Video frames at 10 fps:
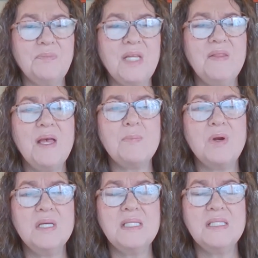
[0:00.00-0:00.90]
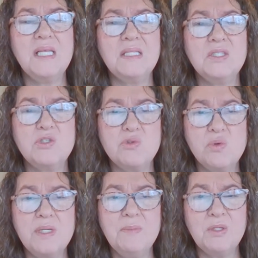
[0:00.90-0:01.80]
and that process had
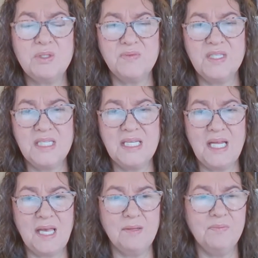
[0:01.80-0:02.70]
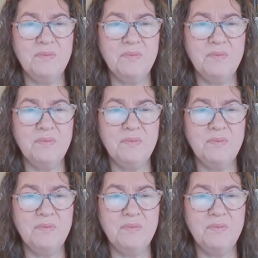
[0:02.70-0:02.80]
destroyed most of the DNA.